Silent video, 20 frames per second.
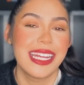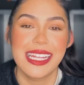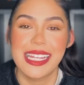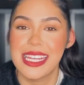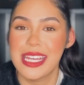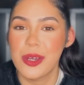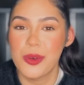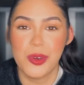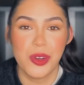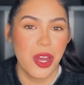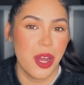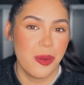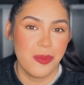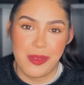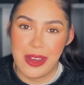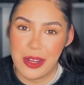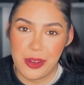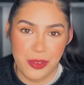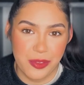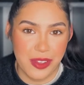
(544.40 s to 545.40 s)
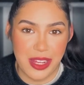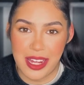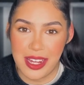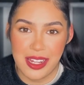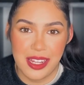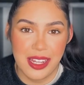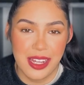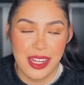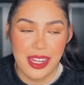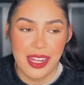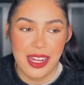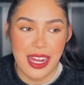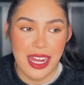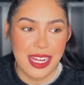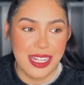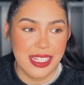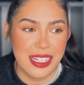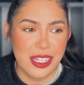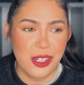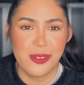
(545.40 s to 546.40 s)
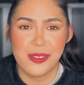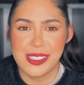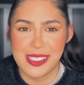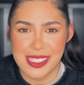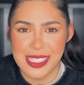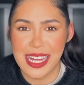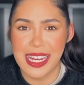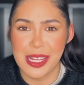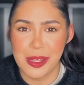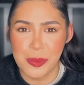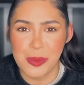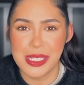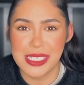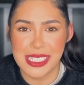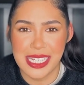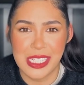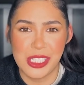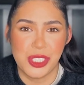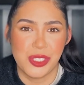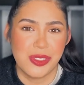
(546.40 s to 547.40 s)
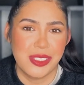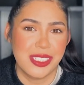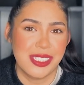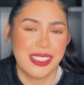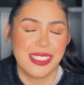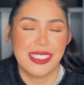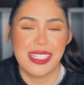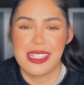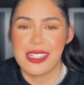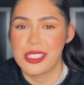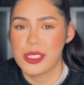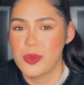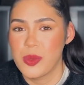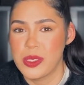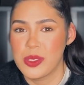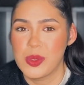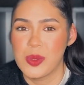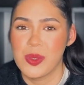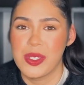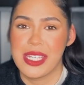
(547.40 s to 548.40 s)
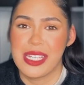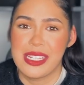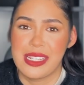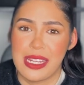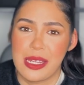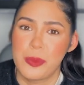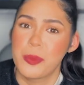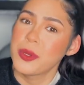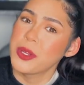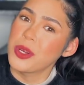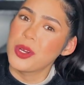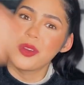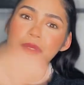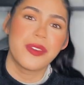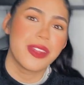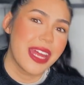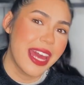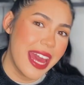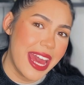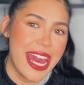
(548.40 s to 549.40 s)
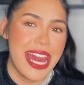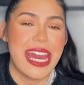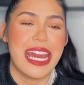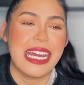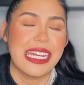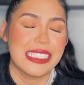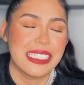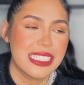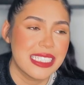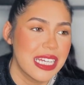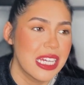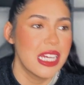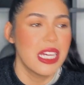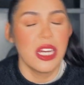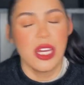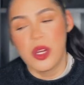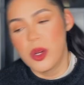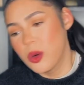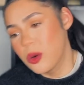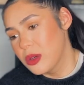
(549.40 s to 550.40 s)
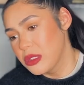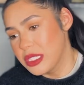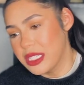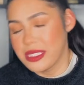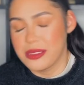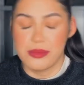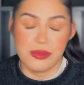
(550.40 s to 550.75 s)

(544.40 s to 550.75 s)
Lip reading: he'll come out of that. And then obviously that can be dangerous because then the swaddle, they can like put it over their heads or...